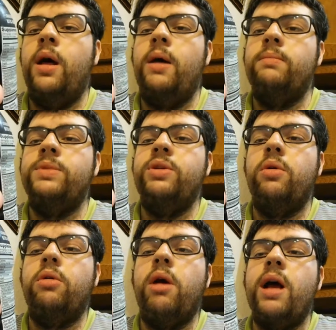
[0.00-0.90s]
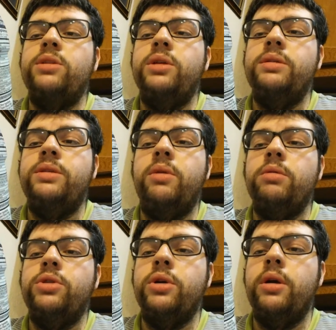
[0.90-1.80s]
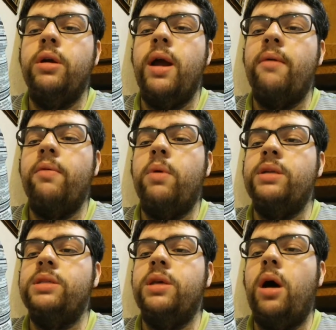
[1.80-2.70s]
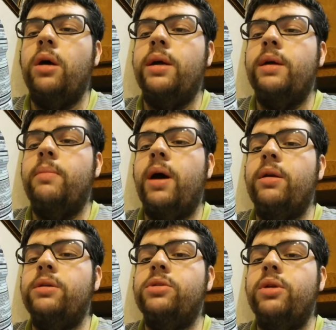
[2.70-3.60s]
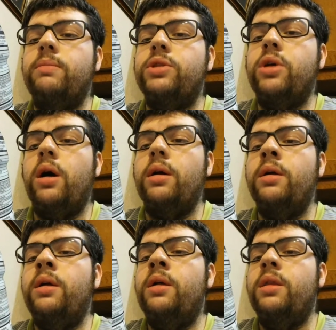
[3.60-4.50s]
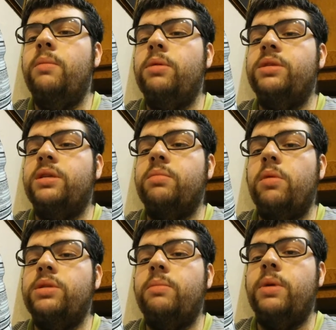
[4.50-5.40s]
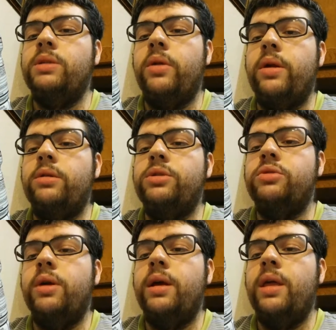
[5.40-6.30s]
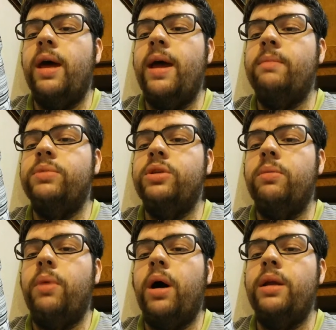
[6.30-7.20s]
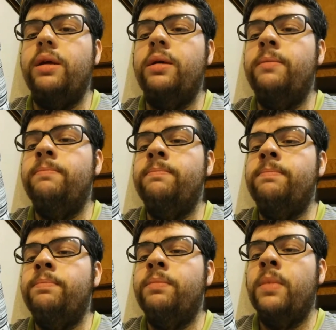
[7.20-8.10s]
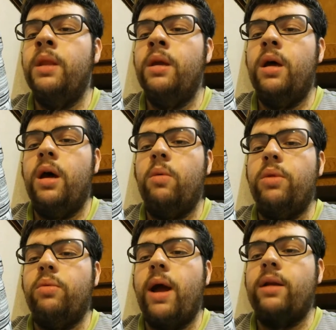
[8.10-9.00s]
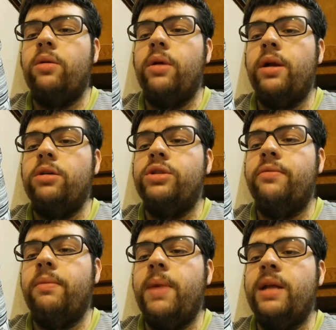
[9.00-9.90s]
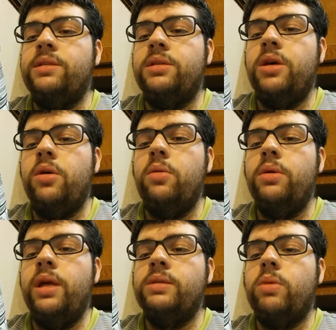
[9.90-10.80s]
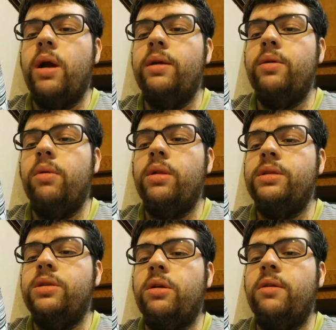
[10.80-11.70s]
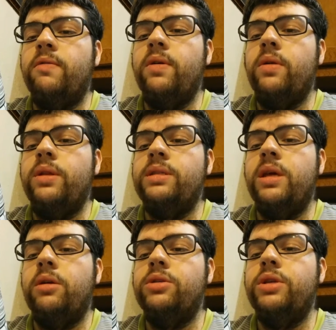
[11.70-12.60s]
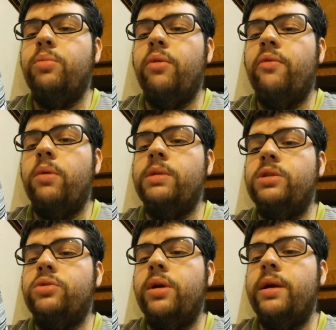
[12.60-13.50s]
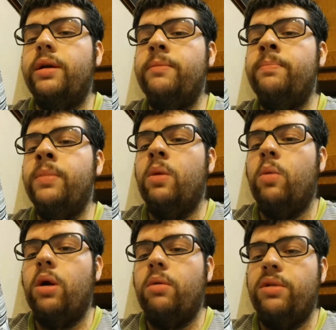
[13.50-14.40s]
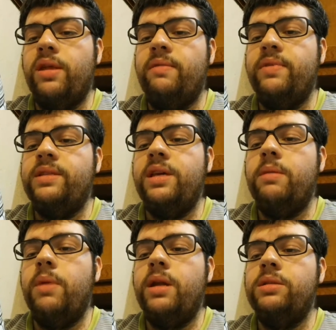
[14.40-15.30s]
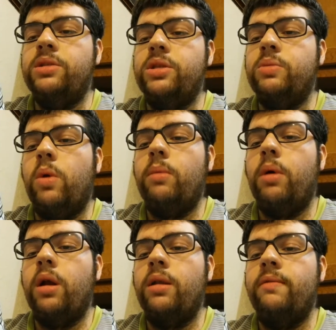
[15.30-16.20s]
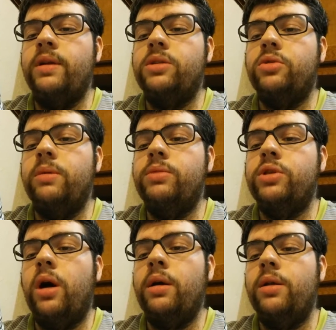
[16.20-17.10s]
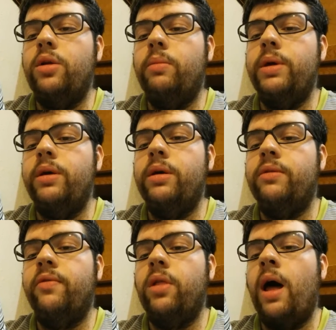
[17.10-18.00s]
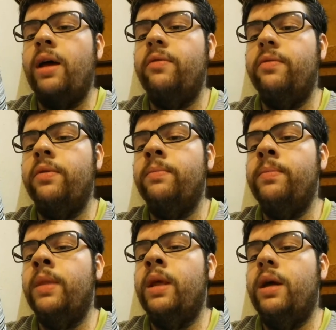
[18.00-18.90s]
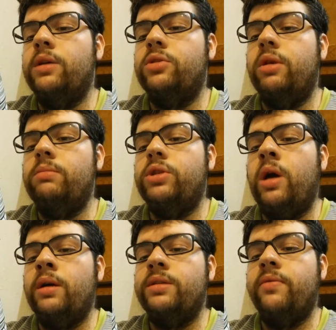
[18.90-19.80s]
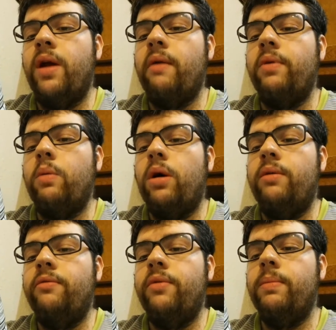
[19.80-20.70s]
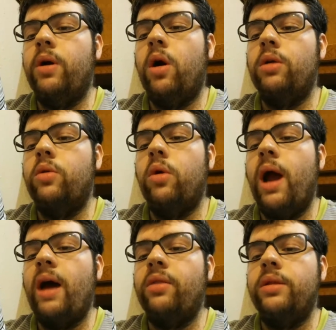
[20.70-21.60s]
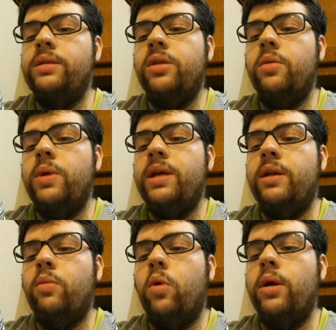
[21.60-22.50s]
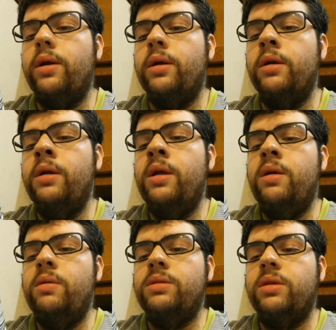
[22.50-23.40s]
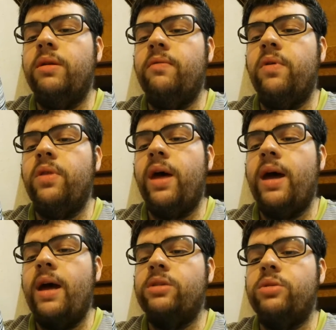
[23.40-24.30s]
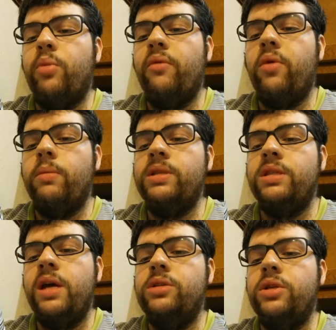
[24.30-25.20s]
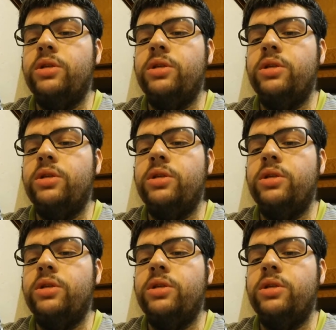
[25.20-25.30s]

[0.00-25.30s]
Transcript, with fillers: Um, Zero Crash, Zero Sugar. Everyone is talking about Extreme Shock, the most explosive muscle energy drink that amps your body uh, with radical energy from head to toe. That's right, you really start to feel this energy performance drink. Work within 15 minutes, just one bottle of Extreme Shock, and you'll be hooked for life. Extreme Shock is for everyone, from the hardcore athlete to the weekend warrior who's looking for that extra performance edge.